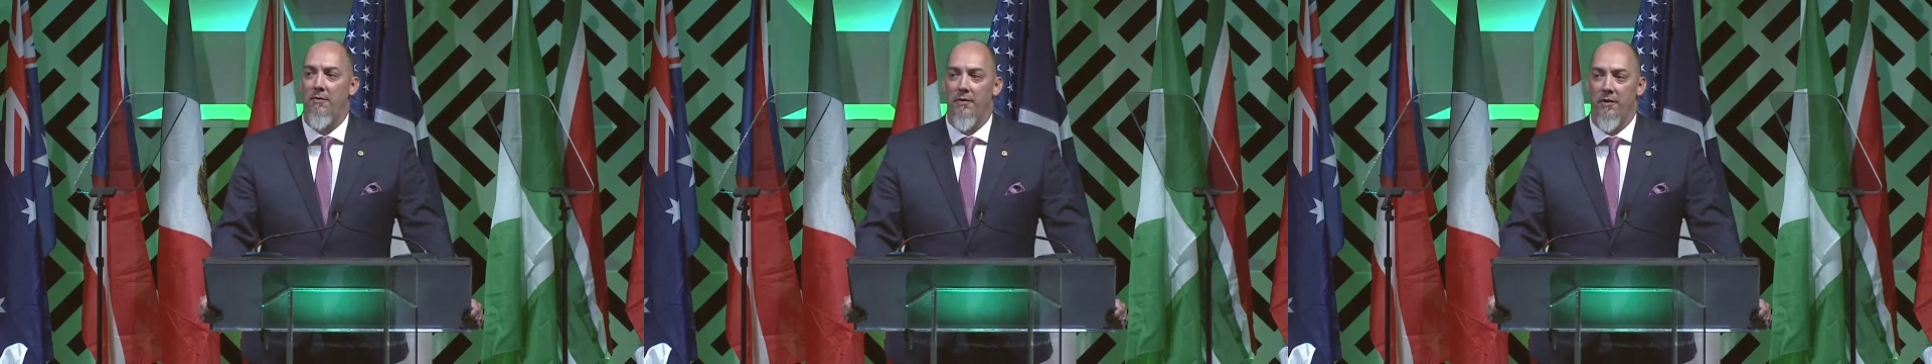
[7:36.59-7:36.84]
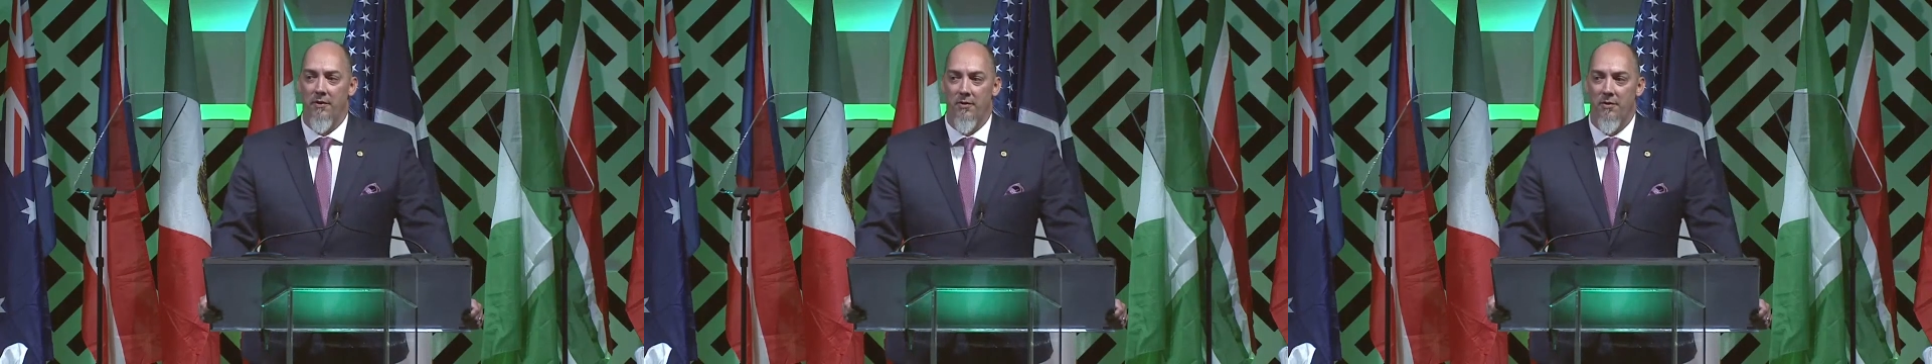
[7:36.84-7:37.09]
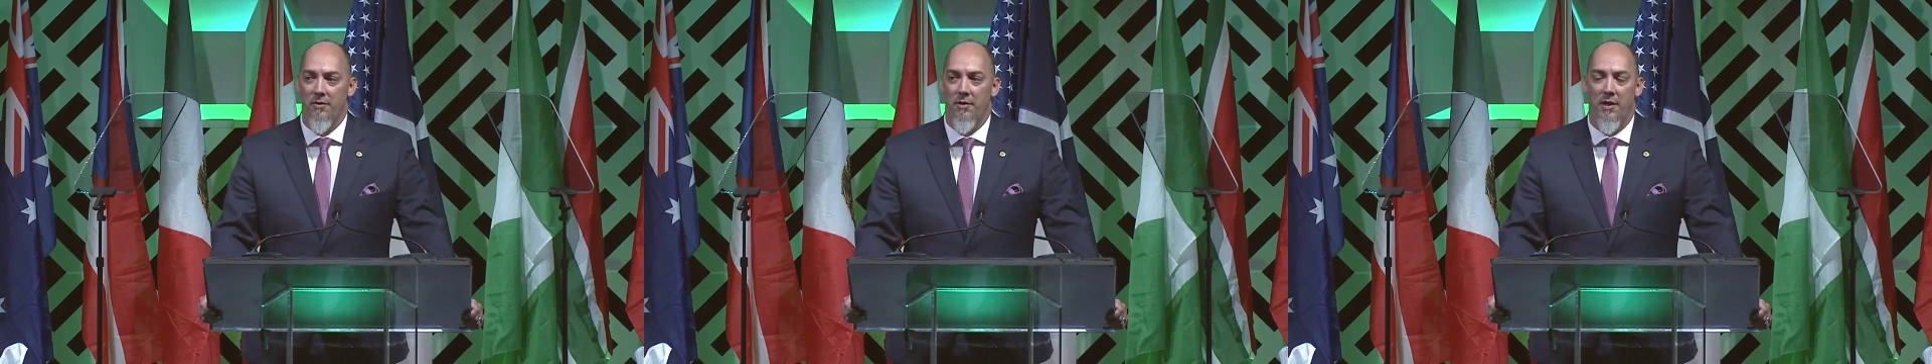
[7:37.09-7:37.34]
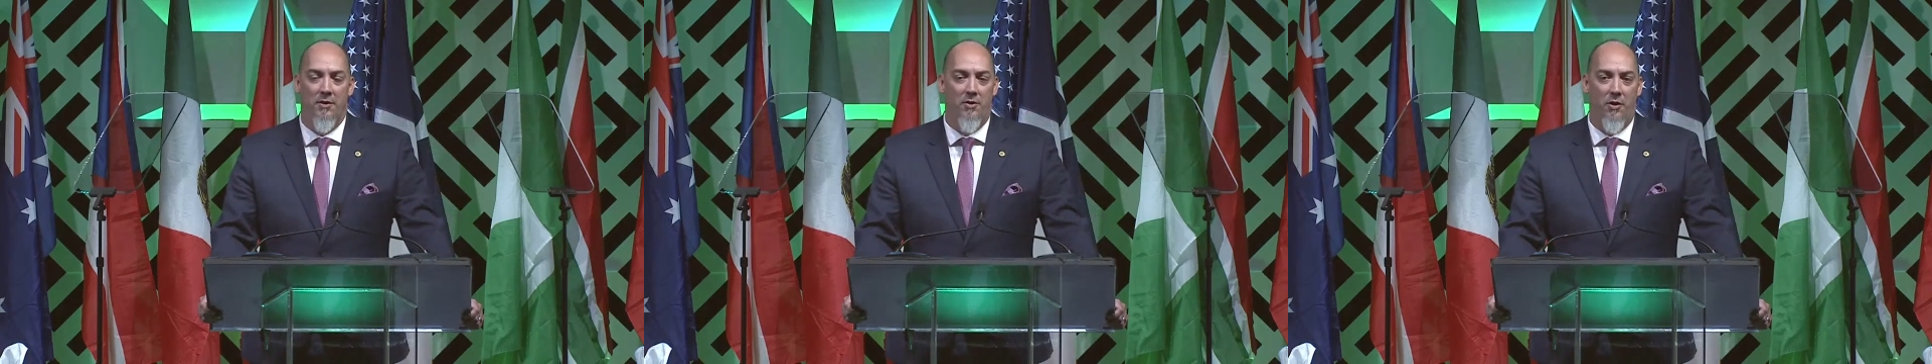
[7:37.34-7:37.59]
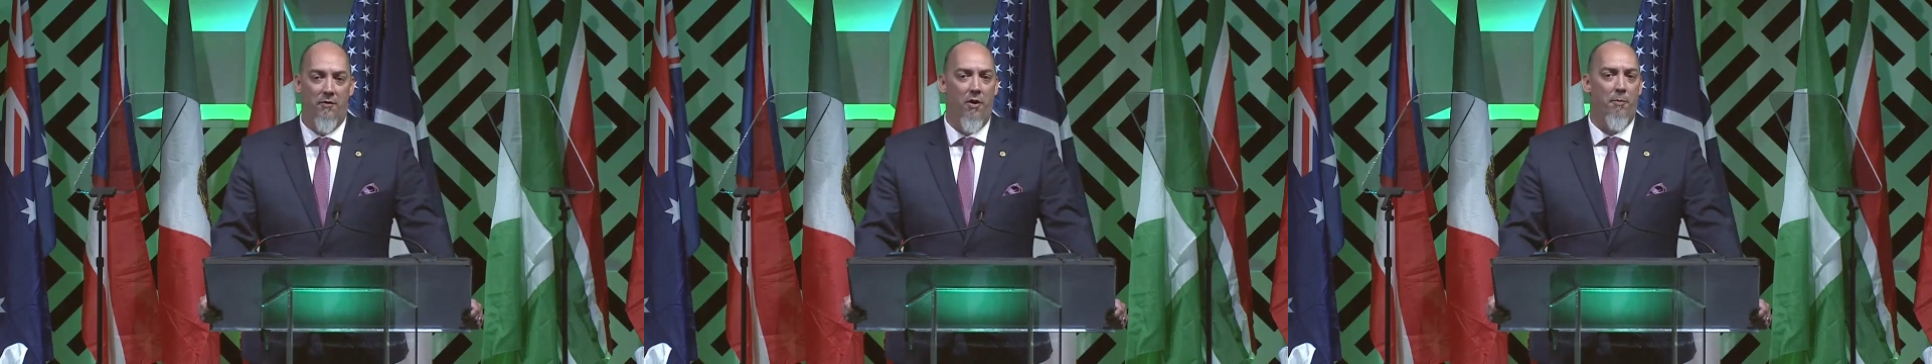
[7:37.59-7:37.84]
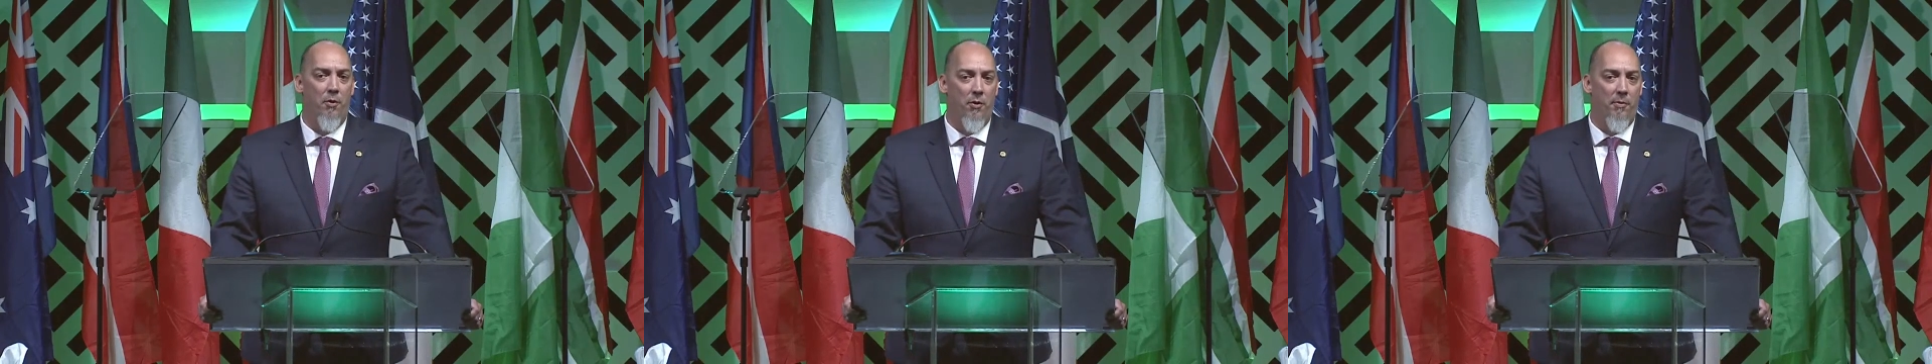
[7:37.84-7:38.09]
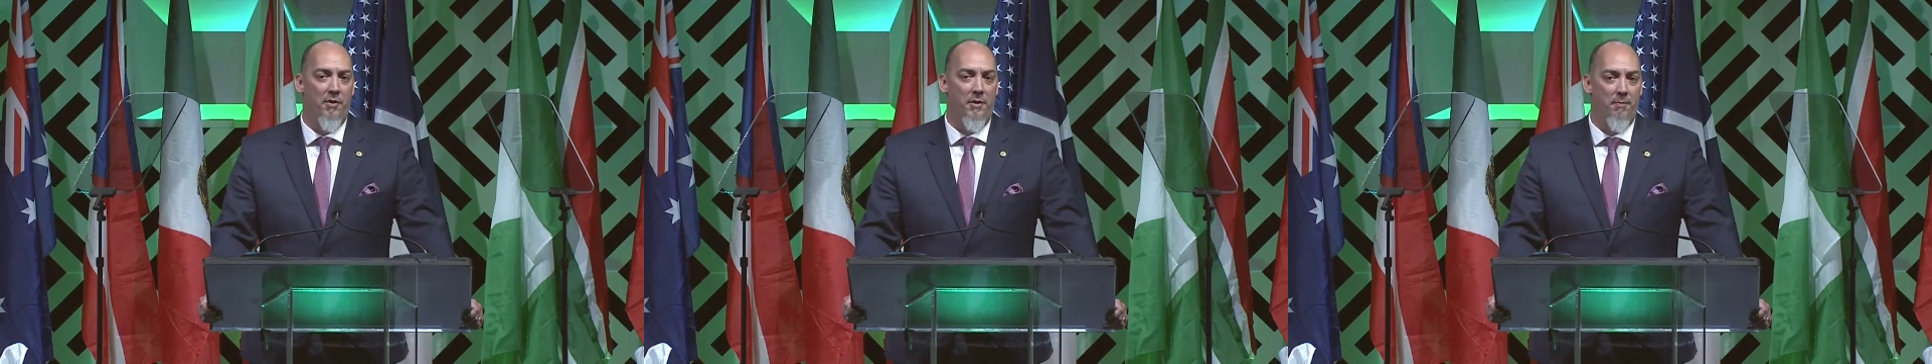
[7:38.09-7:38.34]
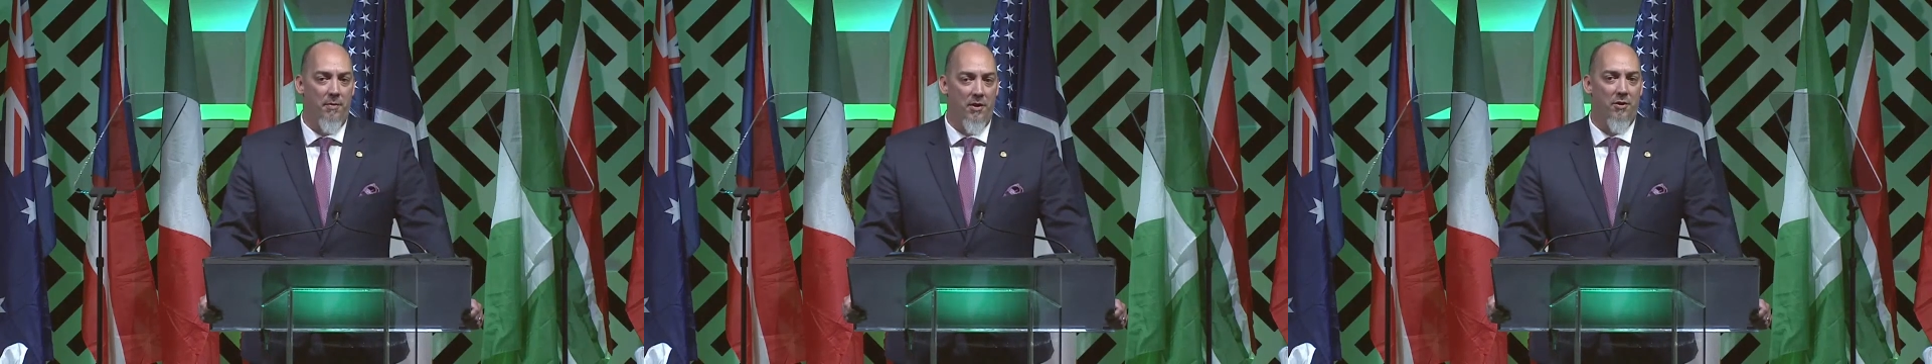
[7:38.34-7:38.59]
fields and serve our purpose
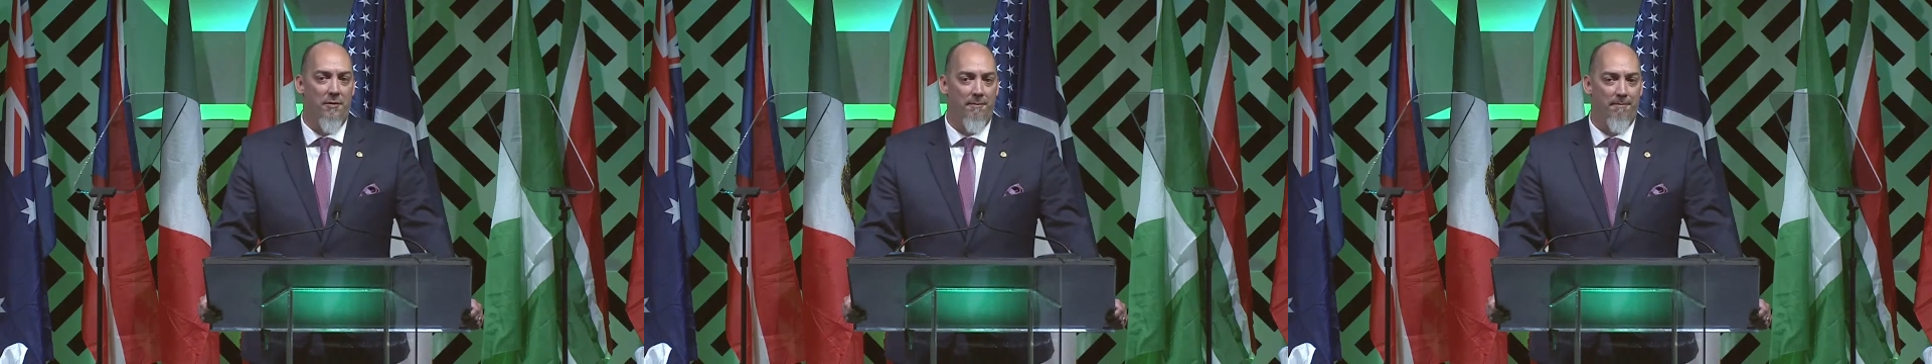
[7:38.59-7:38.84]
and mission.